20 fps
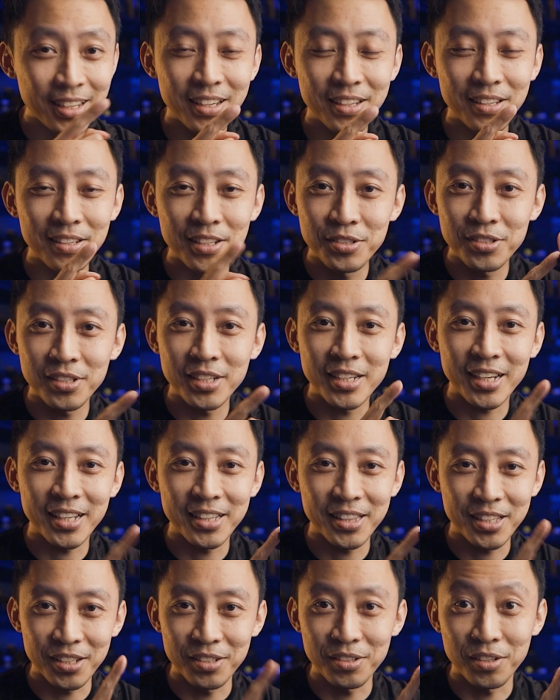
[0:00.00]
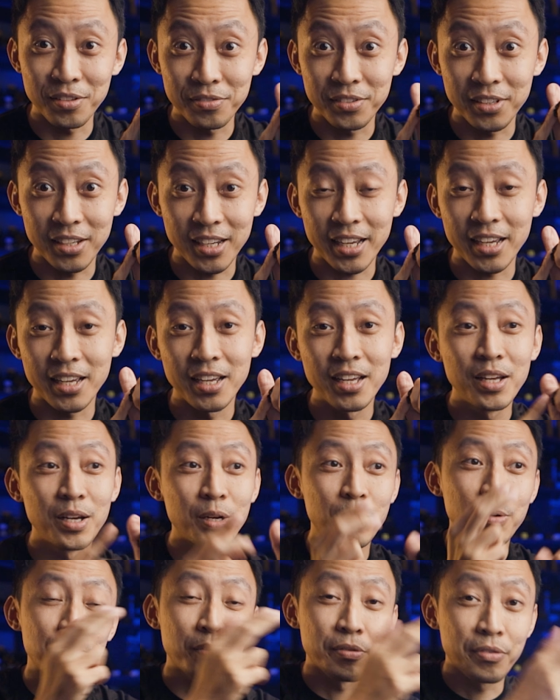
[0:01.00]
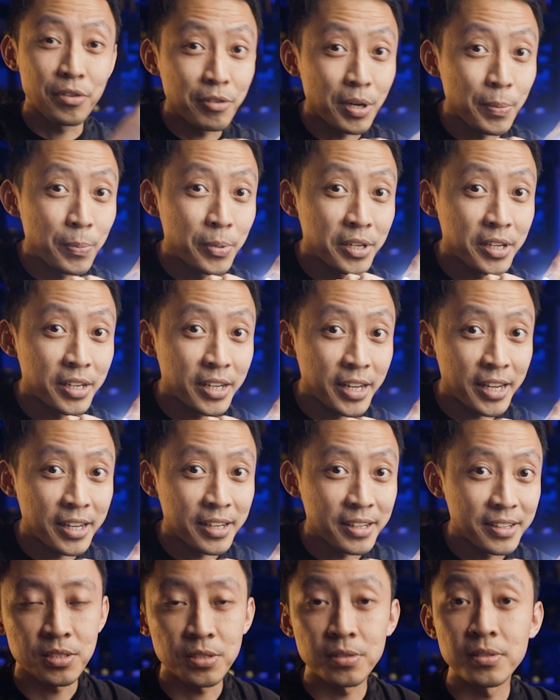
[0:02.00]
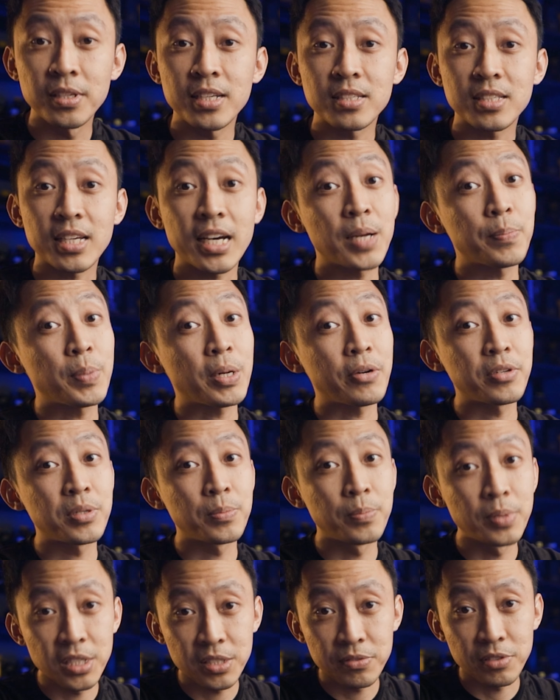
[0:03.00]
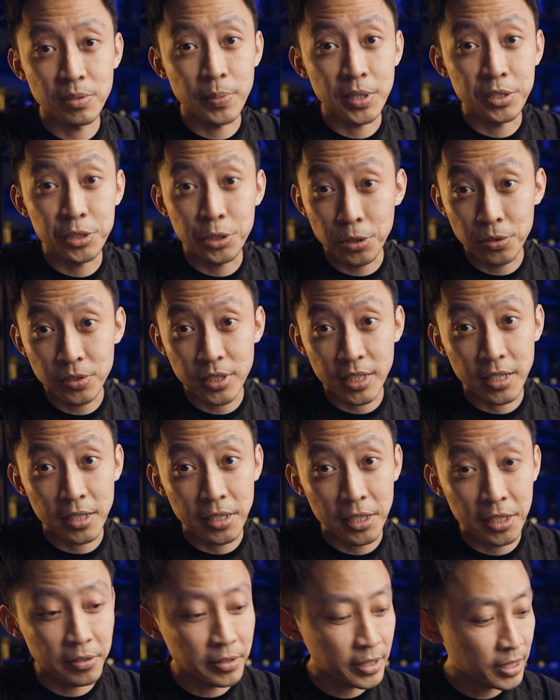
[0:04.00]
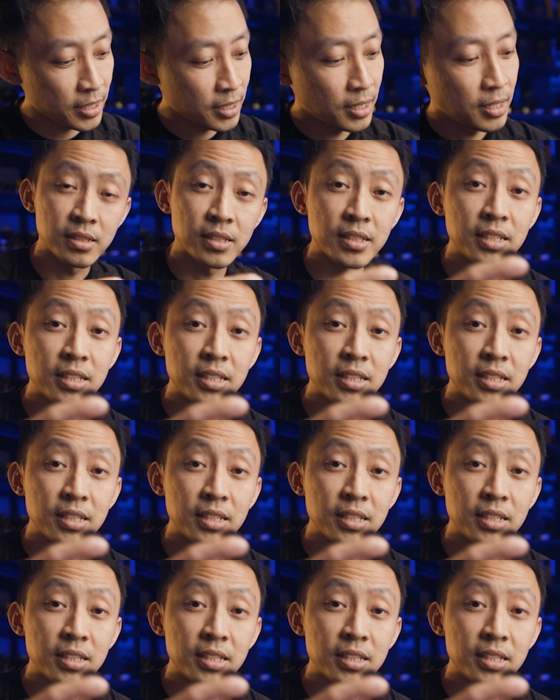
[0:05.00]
literally can't turn off the light with your weapon in hand. So next, high power burst for patrols and clearing. The